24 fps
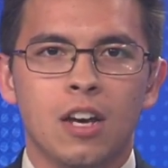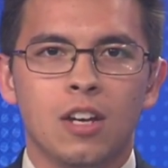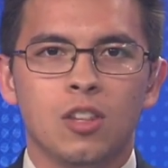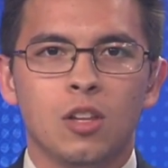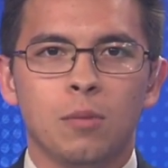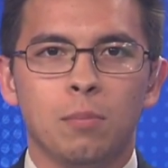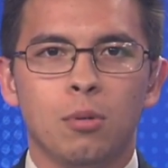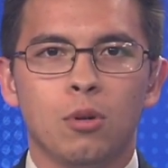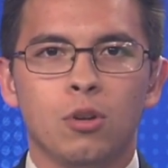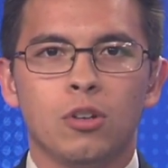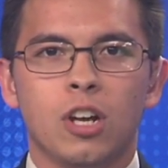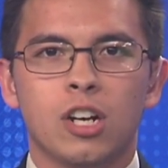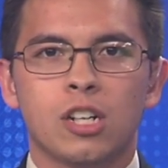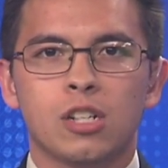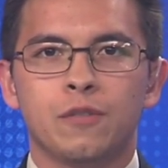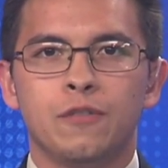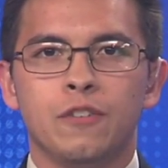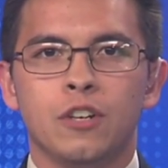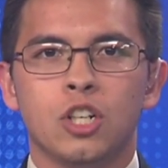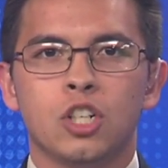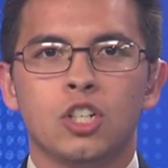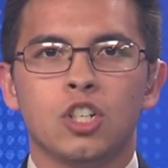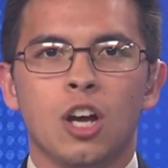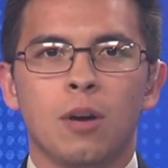The Bulldogs
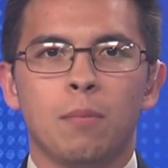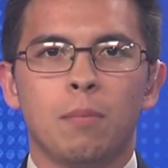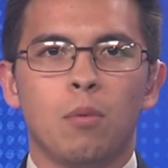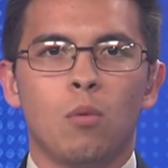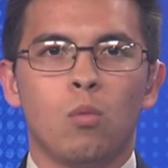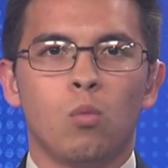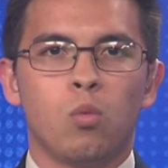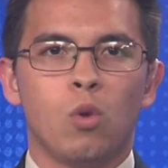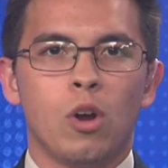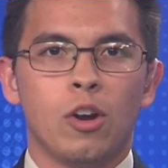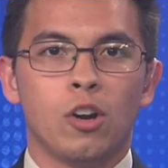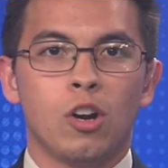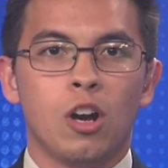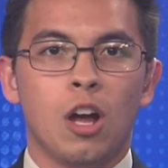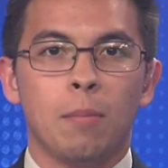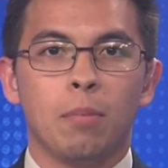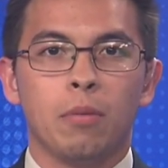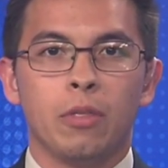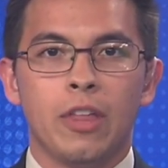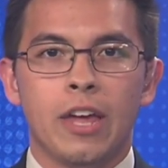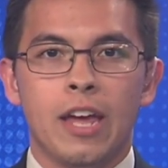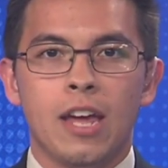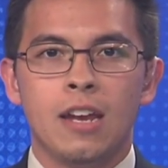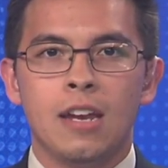finished up
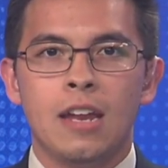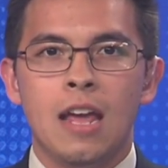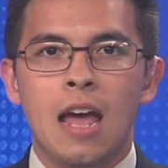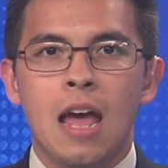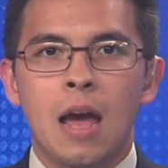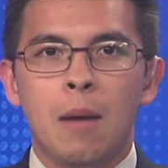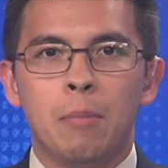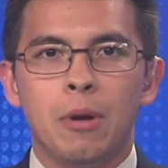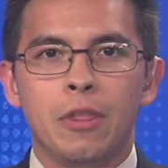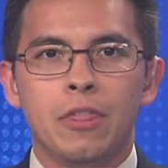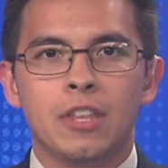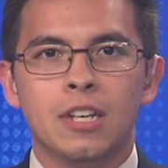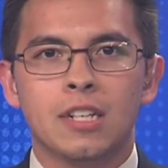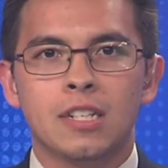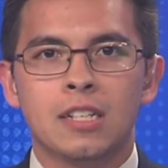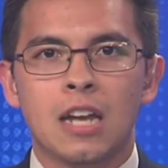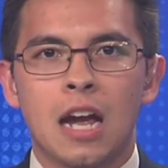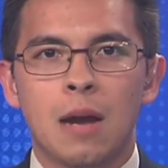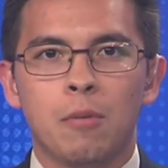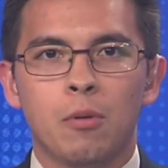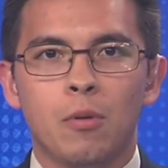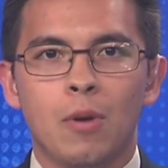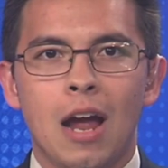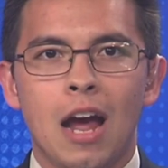runner-up then, but this
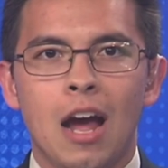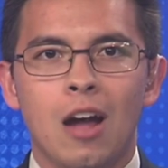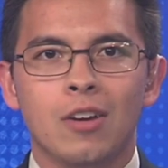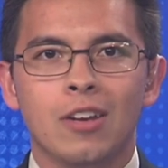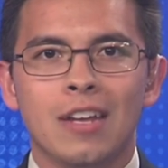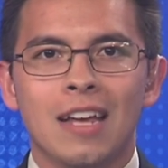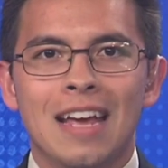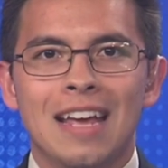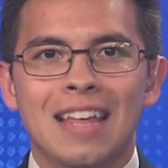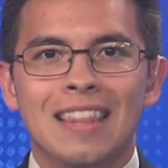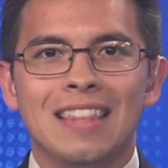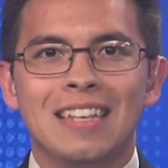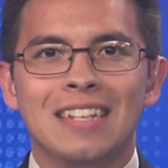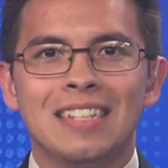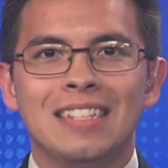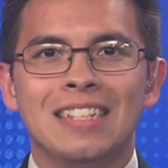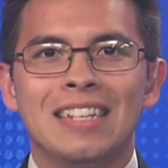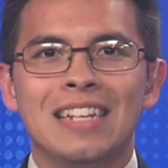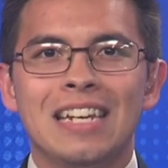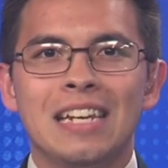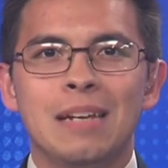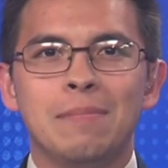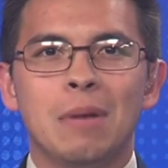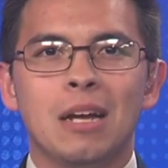time around, this
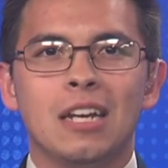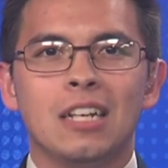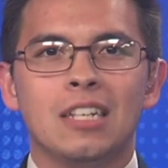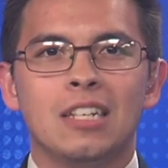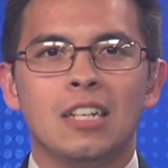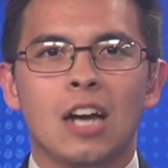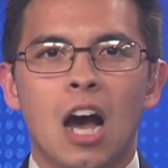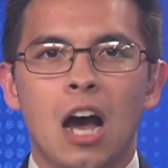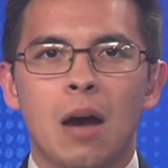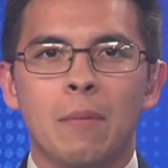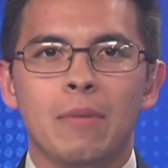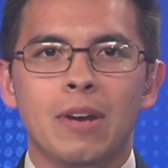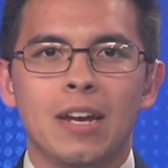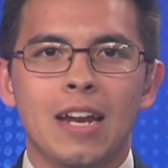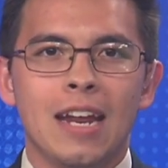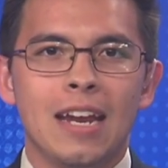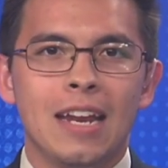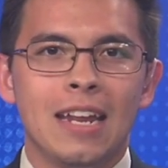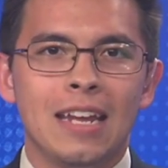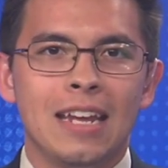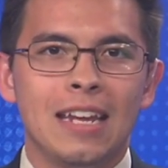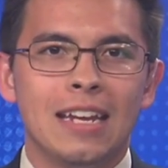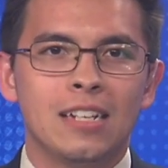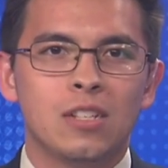team
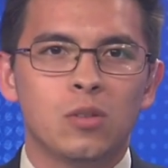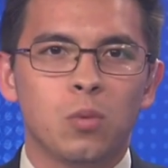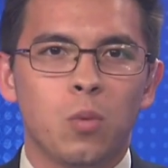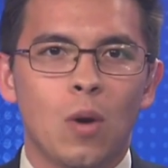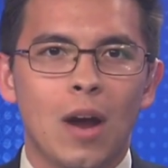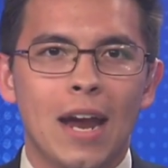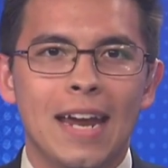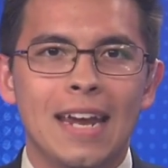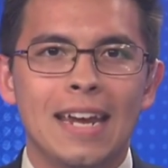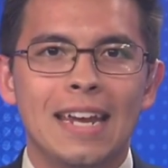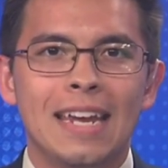dominating its way